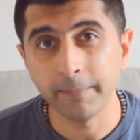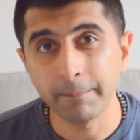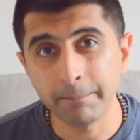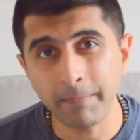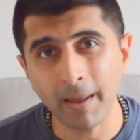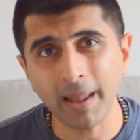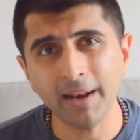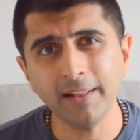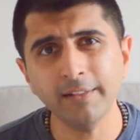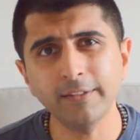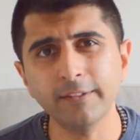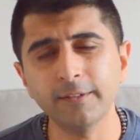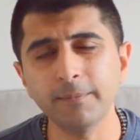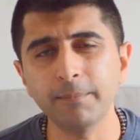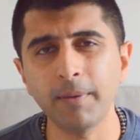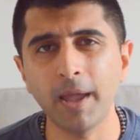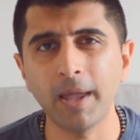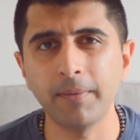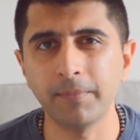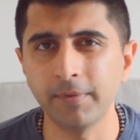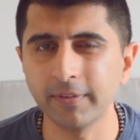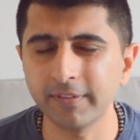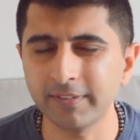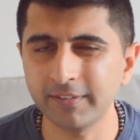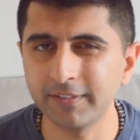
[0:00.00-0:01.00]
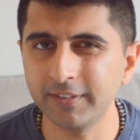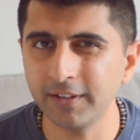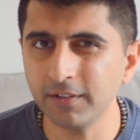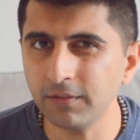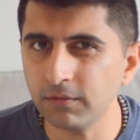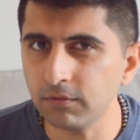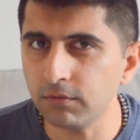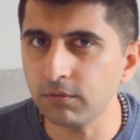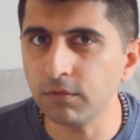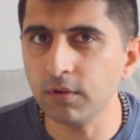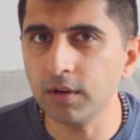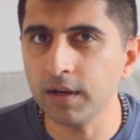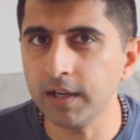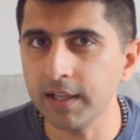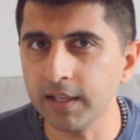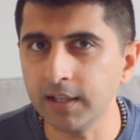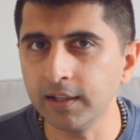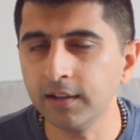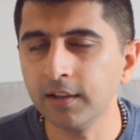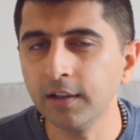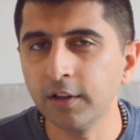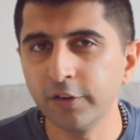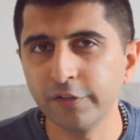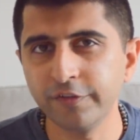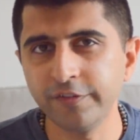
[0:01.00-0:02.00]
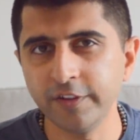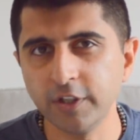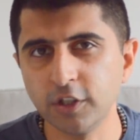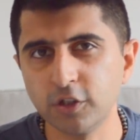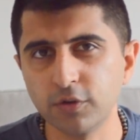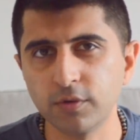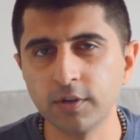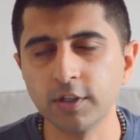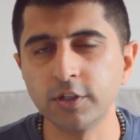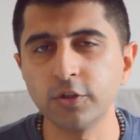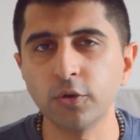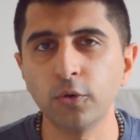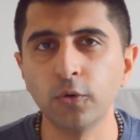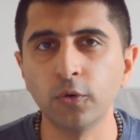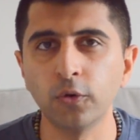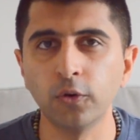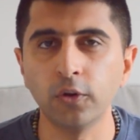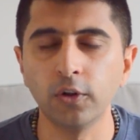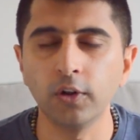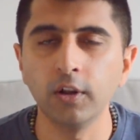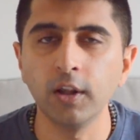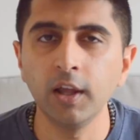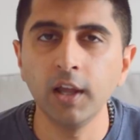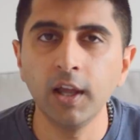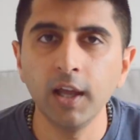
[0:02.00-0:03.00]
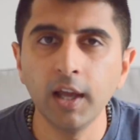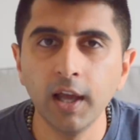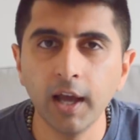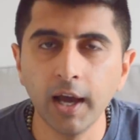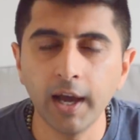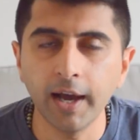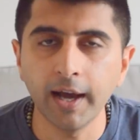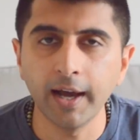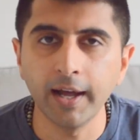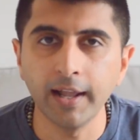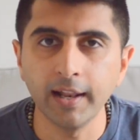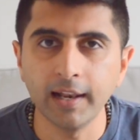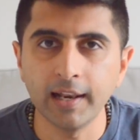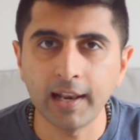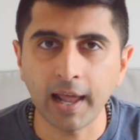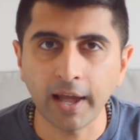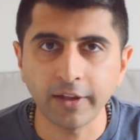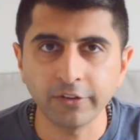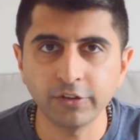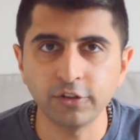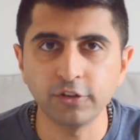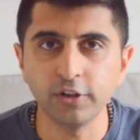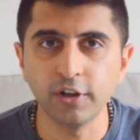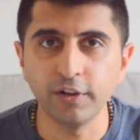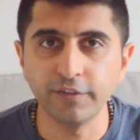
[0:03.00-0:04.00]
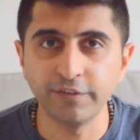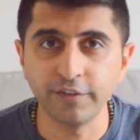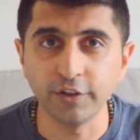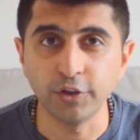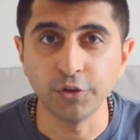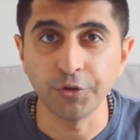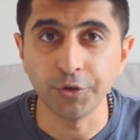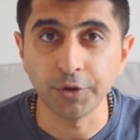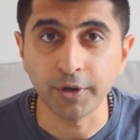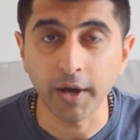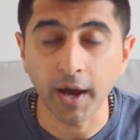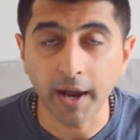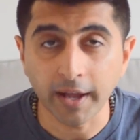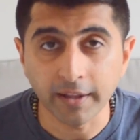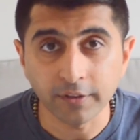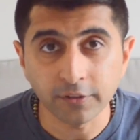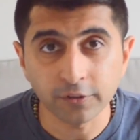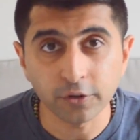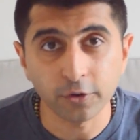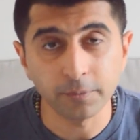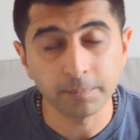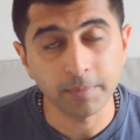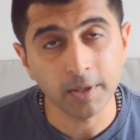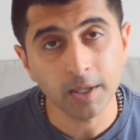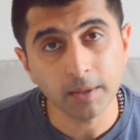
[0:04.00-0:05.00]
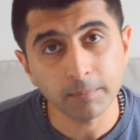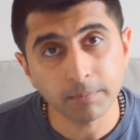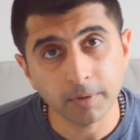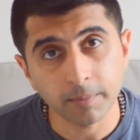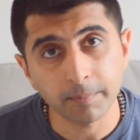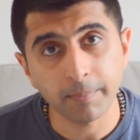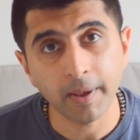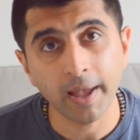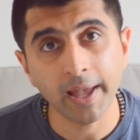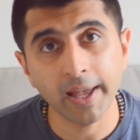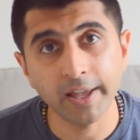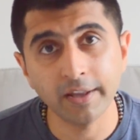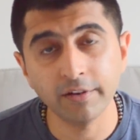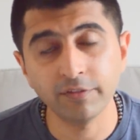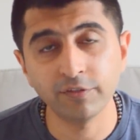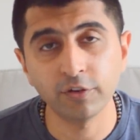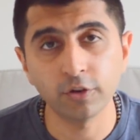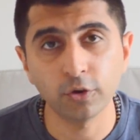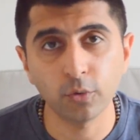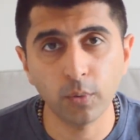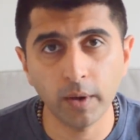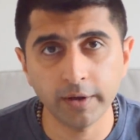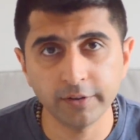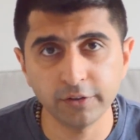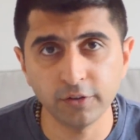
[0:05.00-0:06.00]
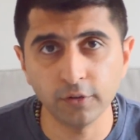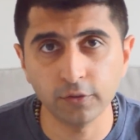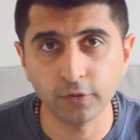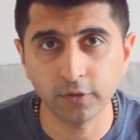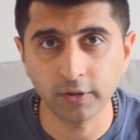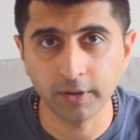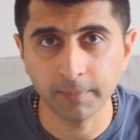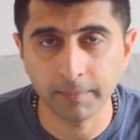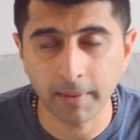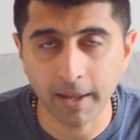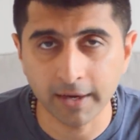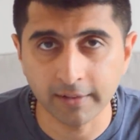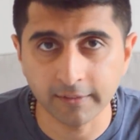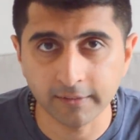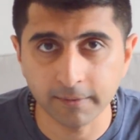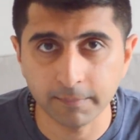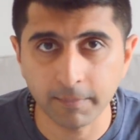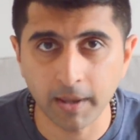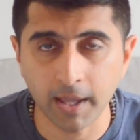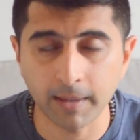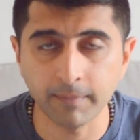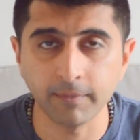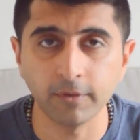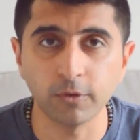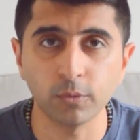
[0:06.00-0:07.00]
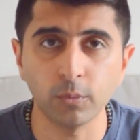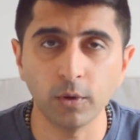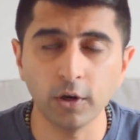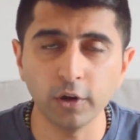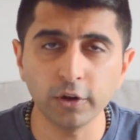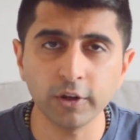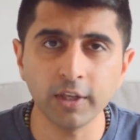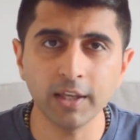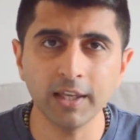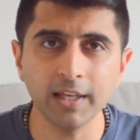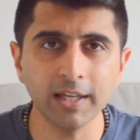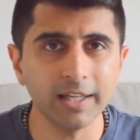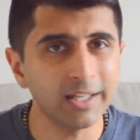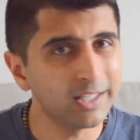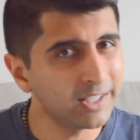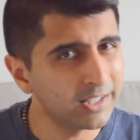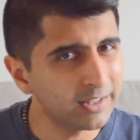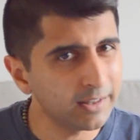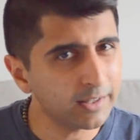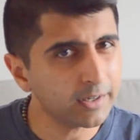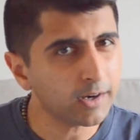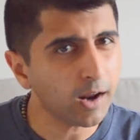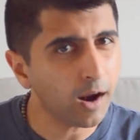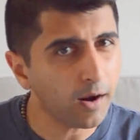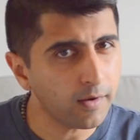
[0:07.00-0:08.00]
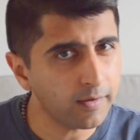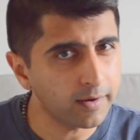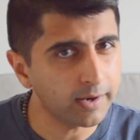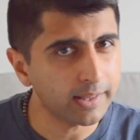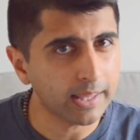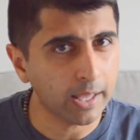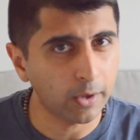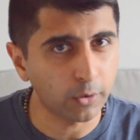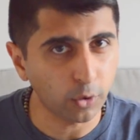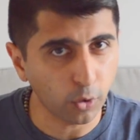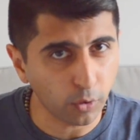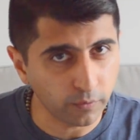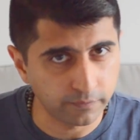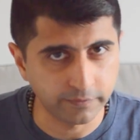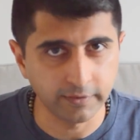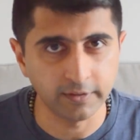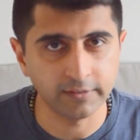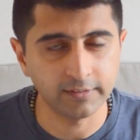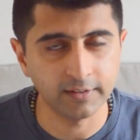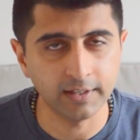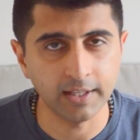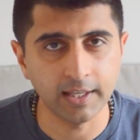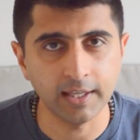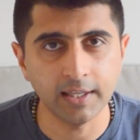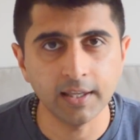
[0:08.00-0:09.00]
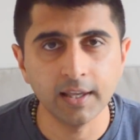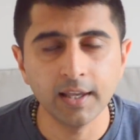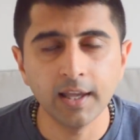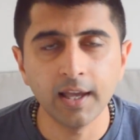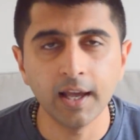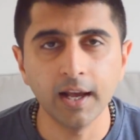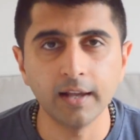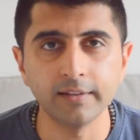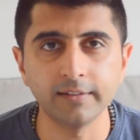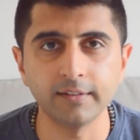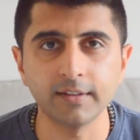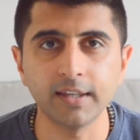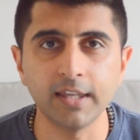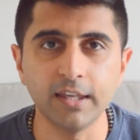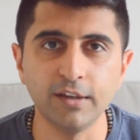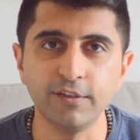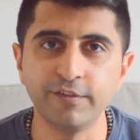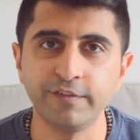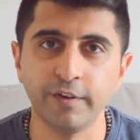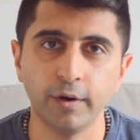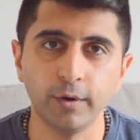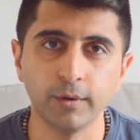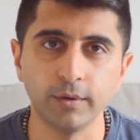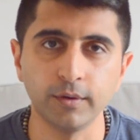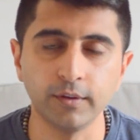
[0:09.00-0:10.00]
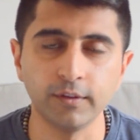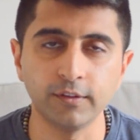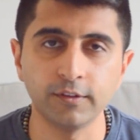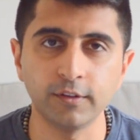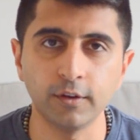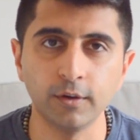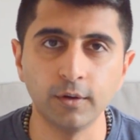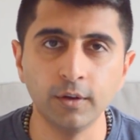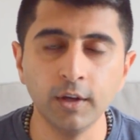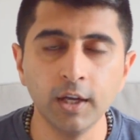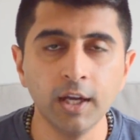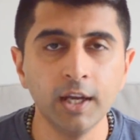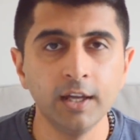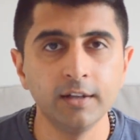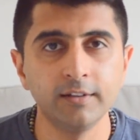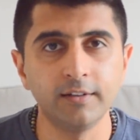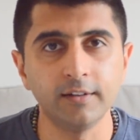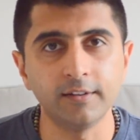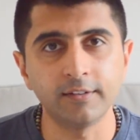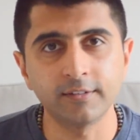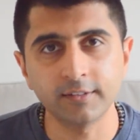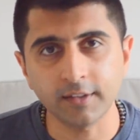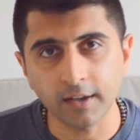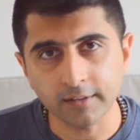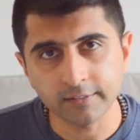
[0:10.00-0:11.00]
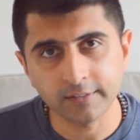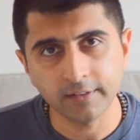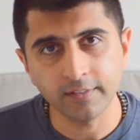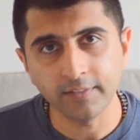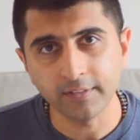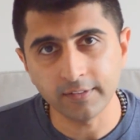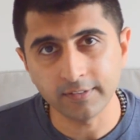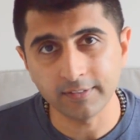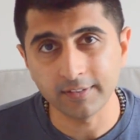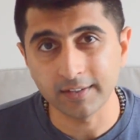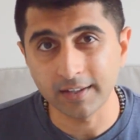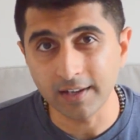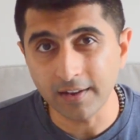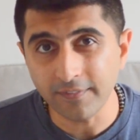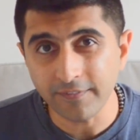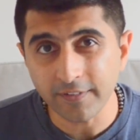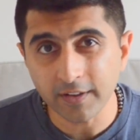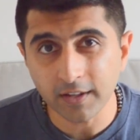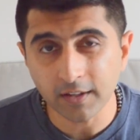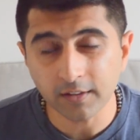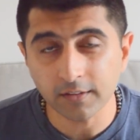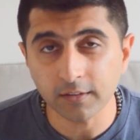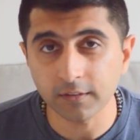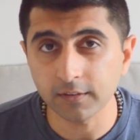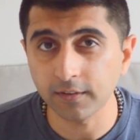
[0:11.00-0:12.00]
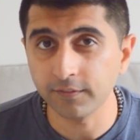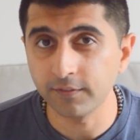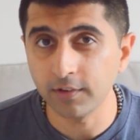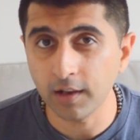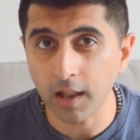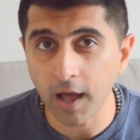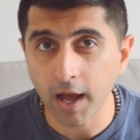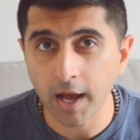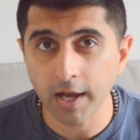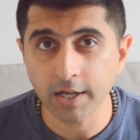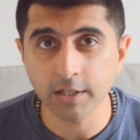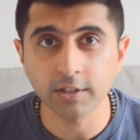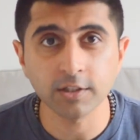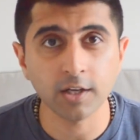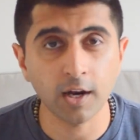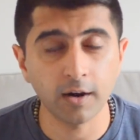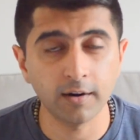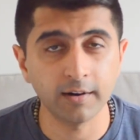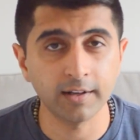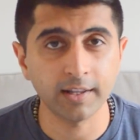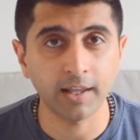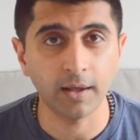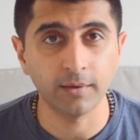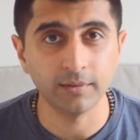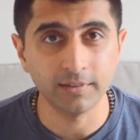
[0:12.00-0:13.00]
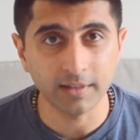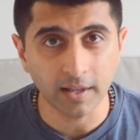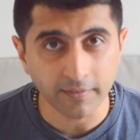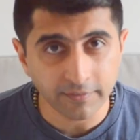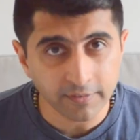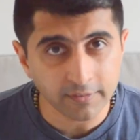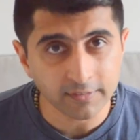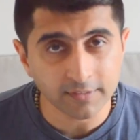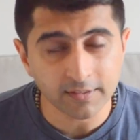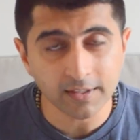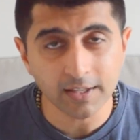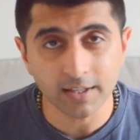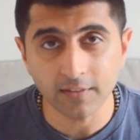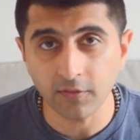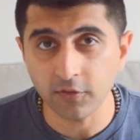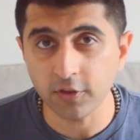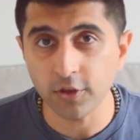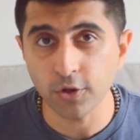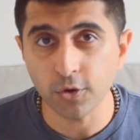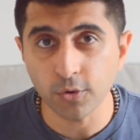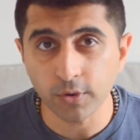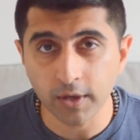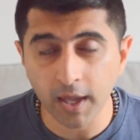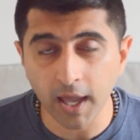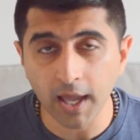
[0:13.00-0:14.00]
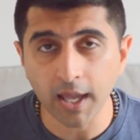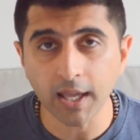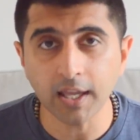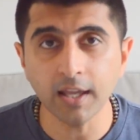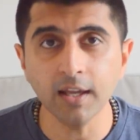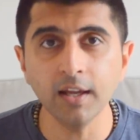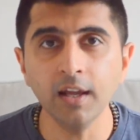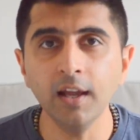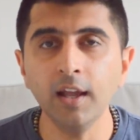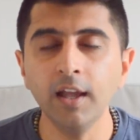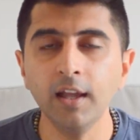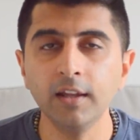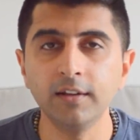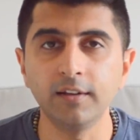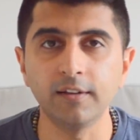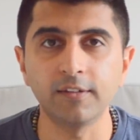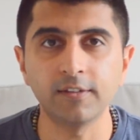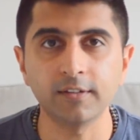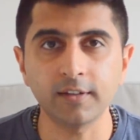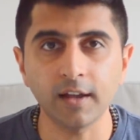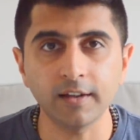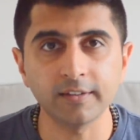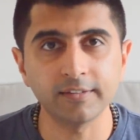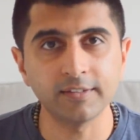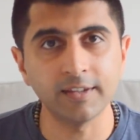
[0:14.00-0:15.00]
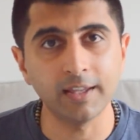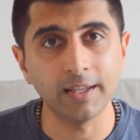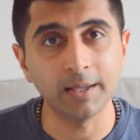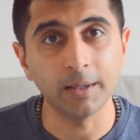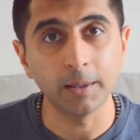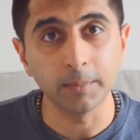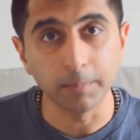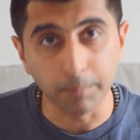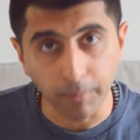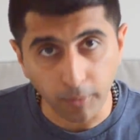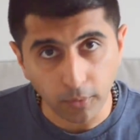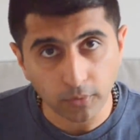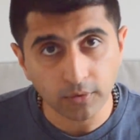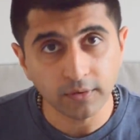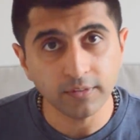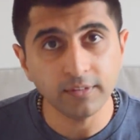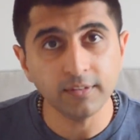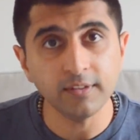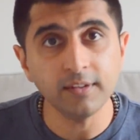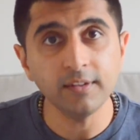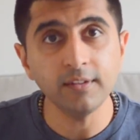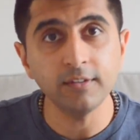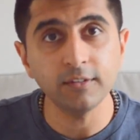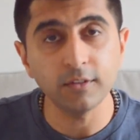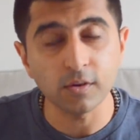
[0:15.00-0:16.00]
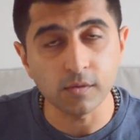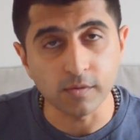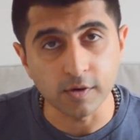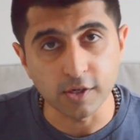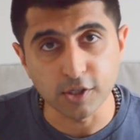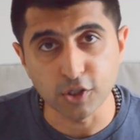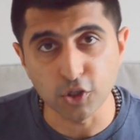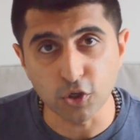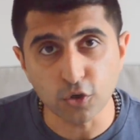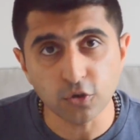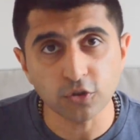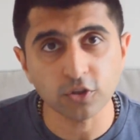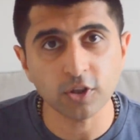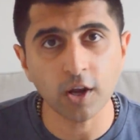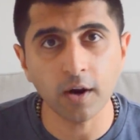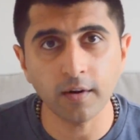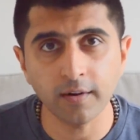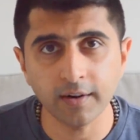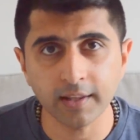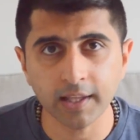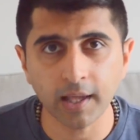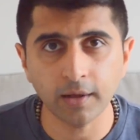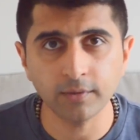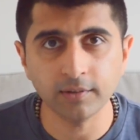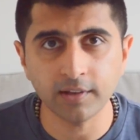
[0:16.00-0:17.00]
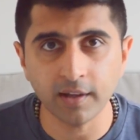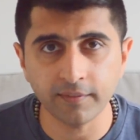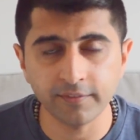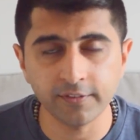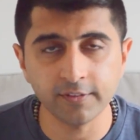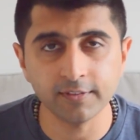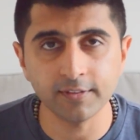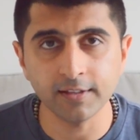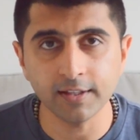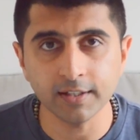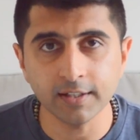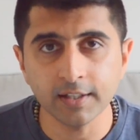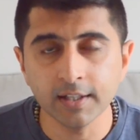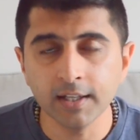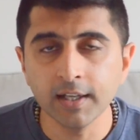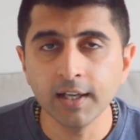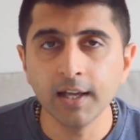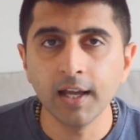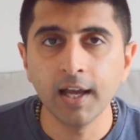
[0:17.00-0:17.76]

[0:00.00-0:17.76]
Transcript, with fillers: The balance of payments didn't really feature at all last year for you guys. So being prepared for questions on the balance of payments. We're looking at the current account obviously as a key focus. So discussing the significance of large current account deficit in the UK, discussing policies to reduce current account deficit.